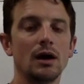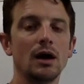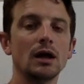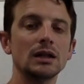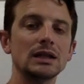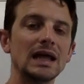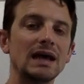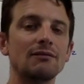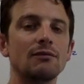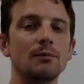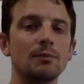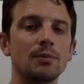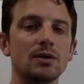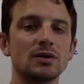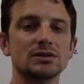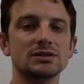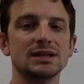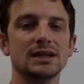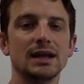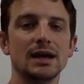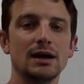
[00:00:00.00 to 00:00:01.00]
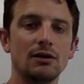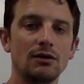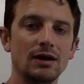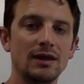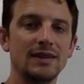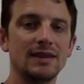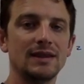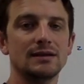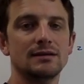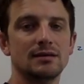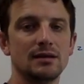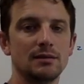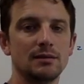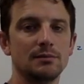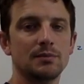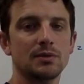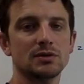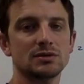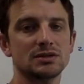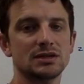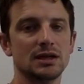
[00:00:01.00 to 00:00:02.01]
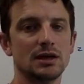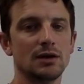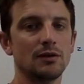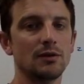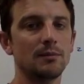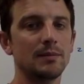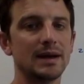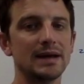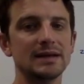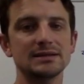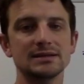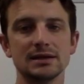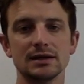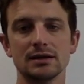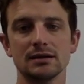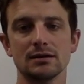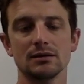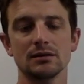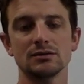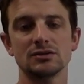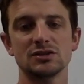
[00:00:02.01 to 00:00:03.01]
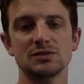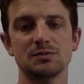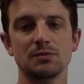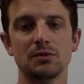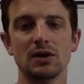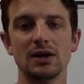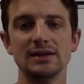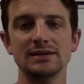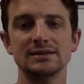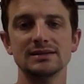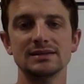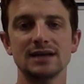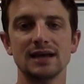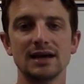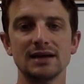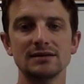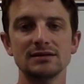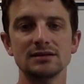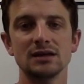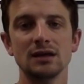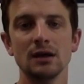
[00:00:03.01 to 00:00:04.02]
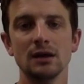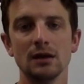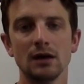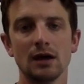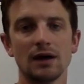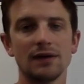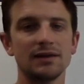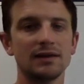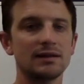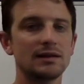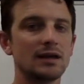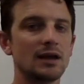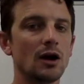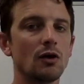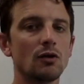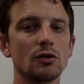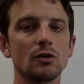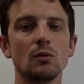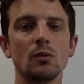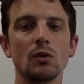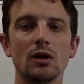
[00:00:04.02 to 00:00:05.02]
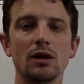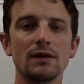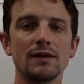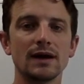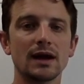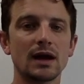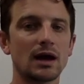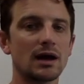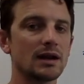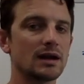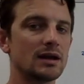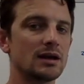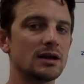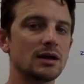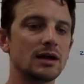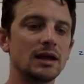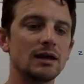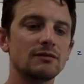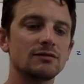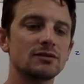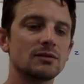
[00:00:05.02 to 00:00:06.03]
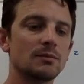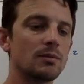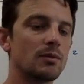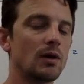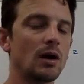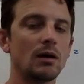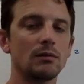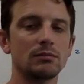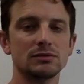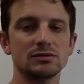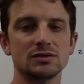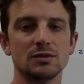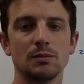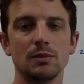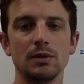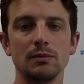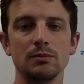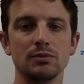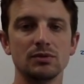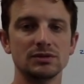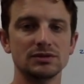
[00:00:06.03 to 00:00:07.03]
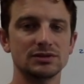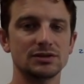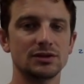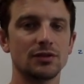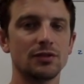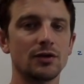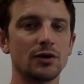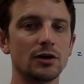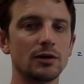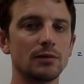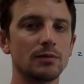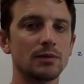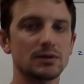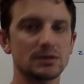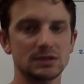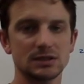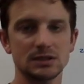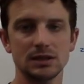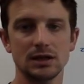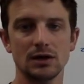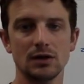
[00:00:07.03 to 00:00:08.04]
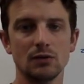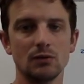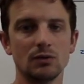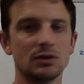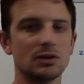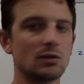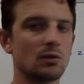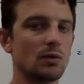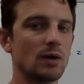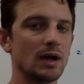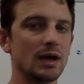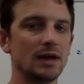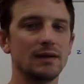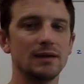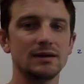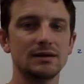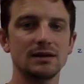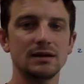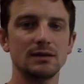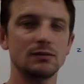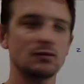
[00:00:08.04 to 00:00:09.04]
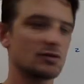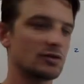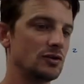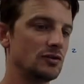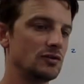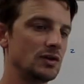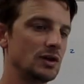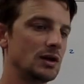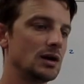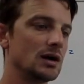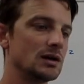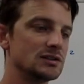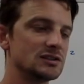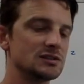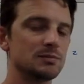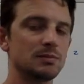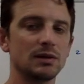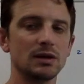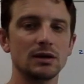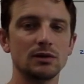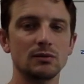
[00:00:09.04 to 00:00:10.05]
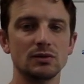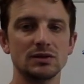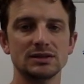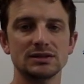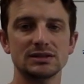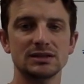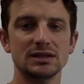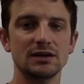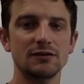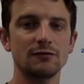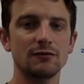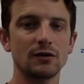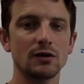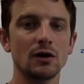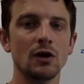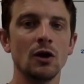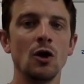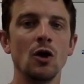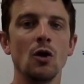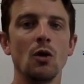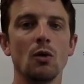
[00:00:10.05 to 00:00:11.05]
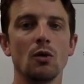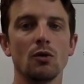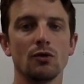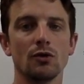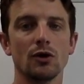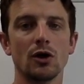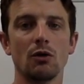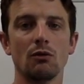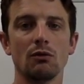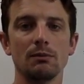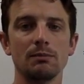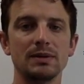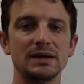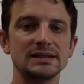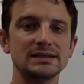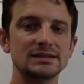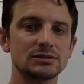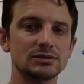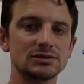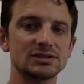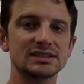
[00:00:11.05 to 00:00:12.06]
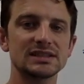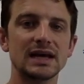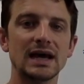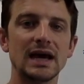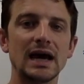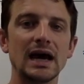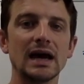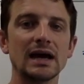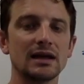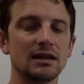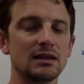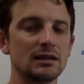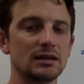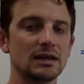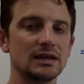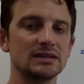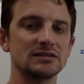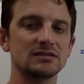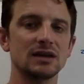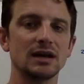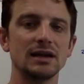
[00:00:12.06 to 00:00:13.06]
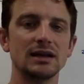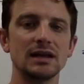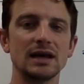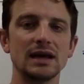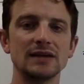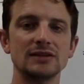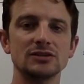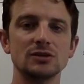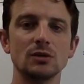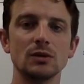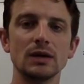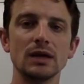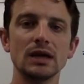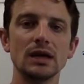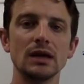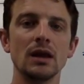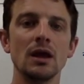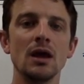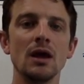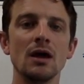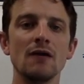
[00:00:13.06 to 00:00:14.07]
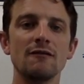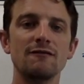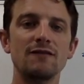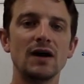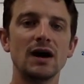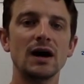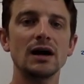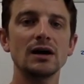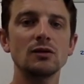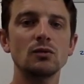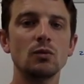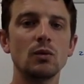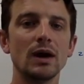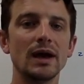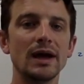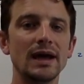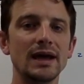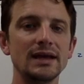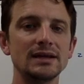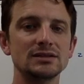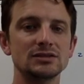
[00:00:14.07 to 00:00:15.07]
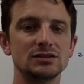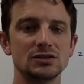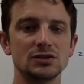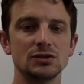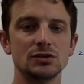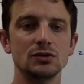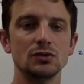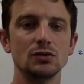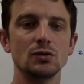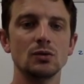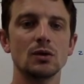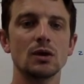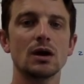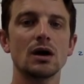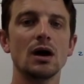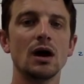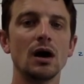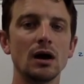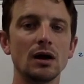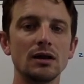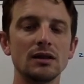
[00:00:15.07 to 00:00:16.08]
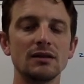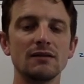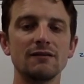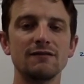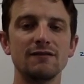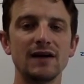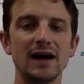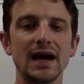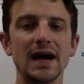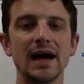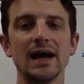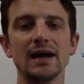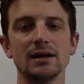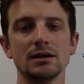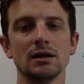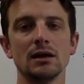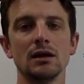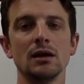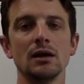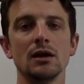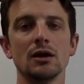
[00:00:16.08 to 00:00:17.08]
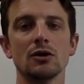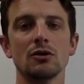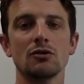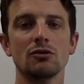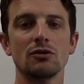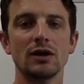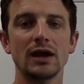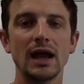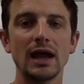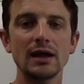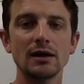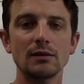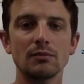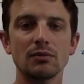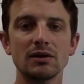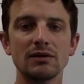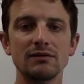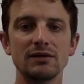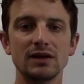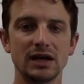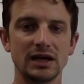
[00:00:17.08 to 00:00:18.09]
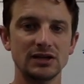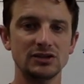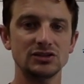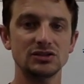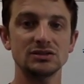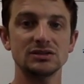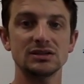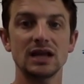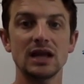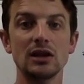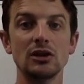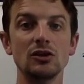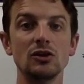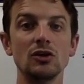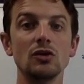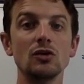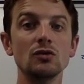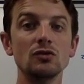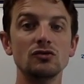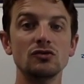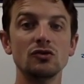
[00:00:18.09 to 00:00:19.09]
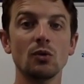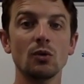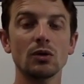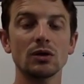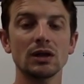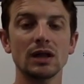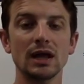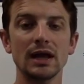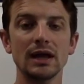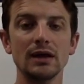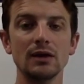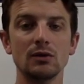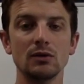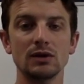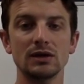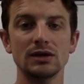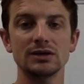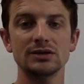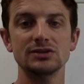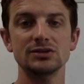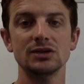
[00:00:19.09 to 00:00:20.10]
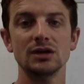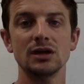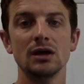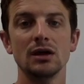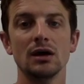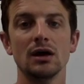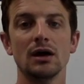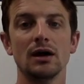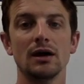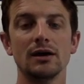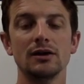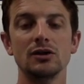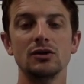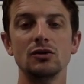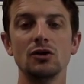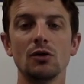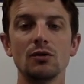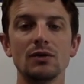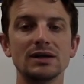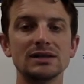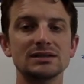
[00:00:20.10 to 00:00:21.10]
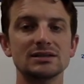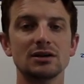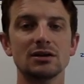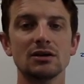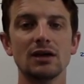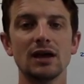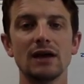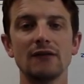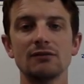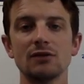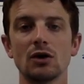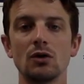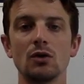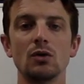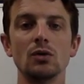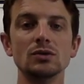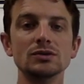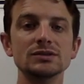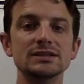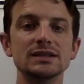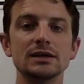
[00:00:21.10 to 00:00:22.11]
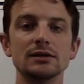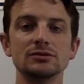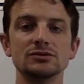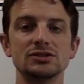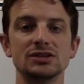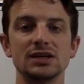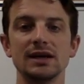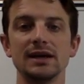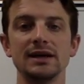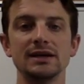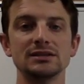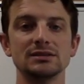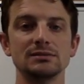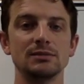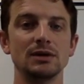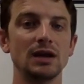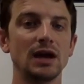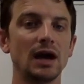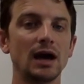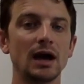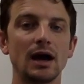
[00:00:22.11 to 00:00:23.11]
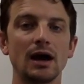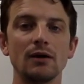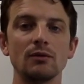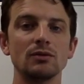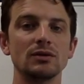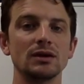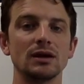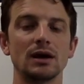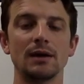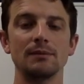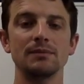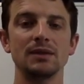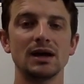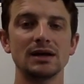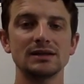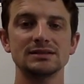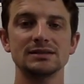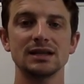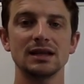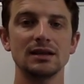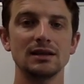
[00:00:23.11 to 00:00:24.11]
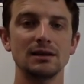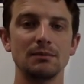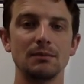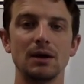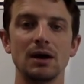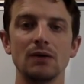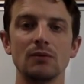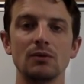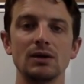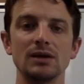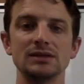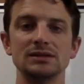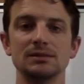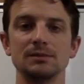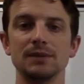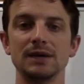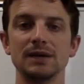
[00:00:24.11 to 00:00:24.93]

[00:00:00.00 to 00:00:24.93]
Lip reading: 11 personnel and then 10 personnel, the basic spread sets. I think the only one that kind of could give some problems to people is the 30 personnel with the way that teams are using gun split with a sniffer, or they're going pistol stack and things like that. So again, find ways to cut the fat, create abbreviations, and use your language. You don't necessarily have to wholesale change. I mean, I'm not saying that my way is the